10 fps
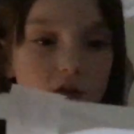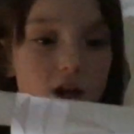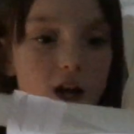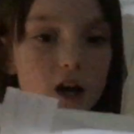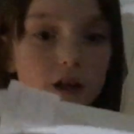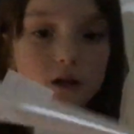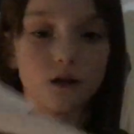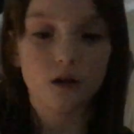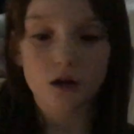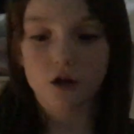Then
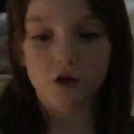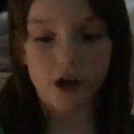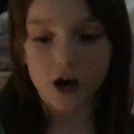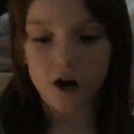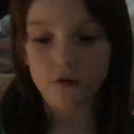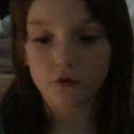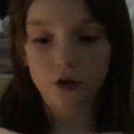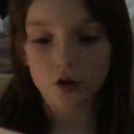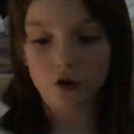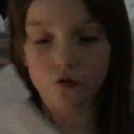you have
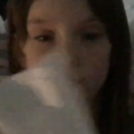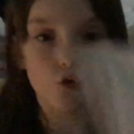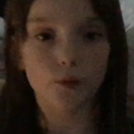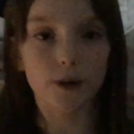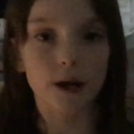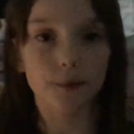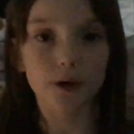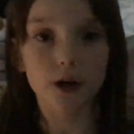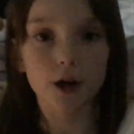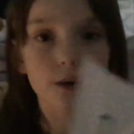a cool
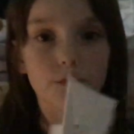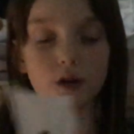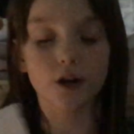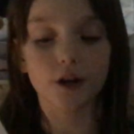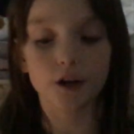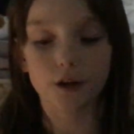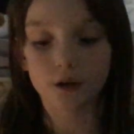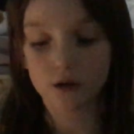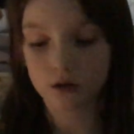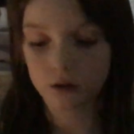paper airplane.
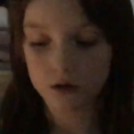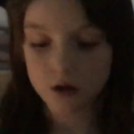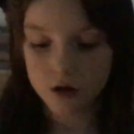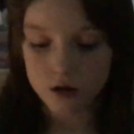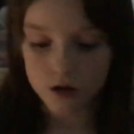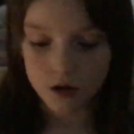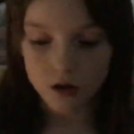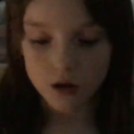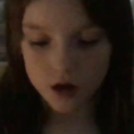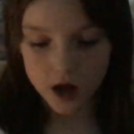
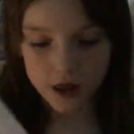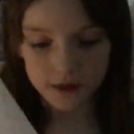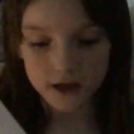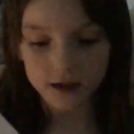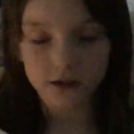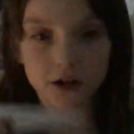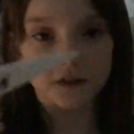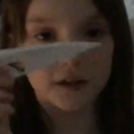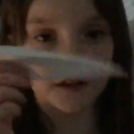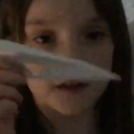And this
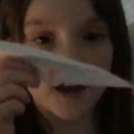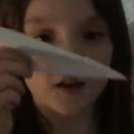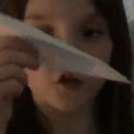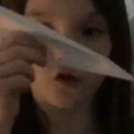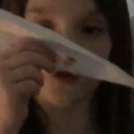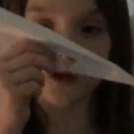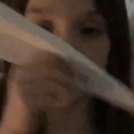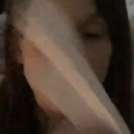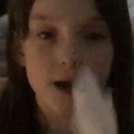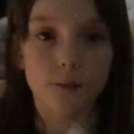is the stage 3
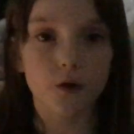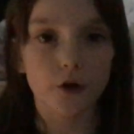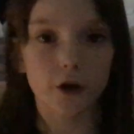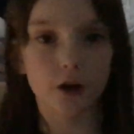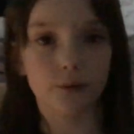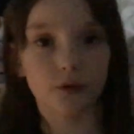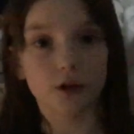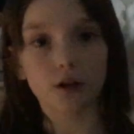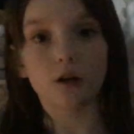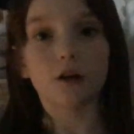paper
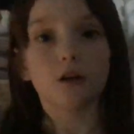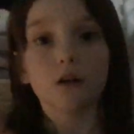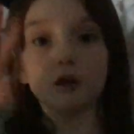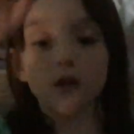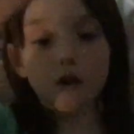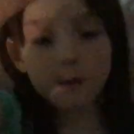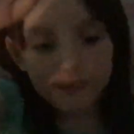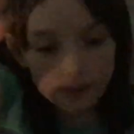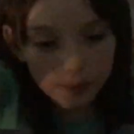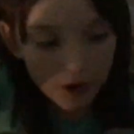airplane.
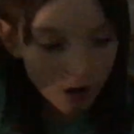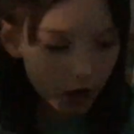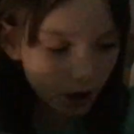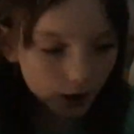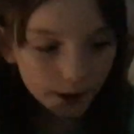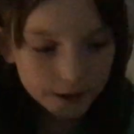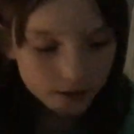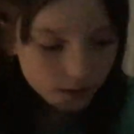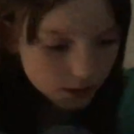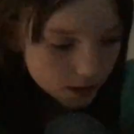
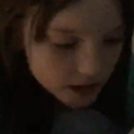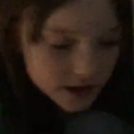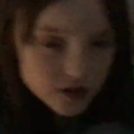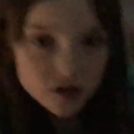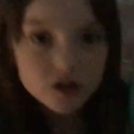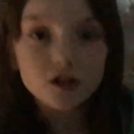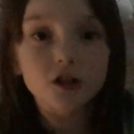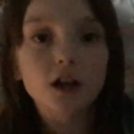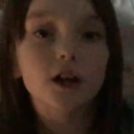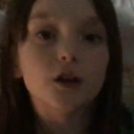Bye-bye. See you
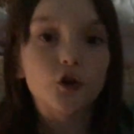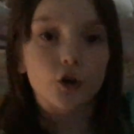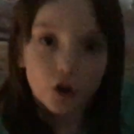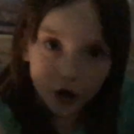later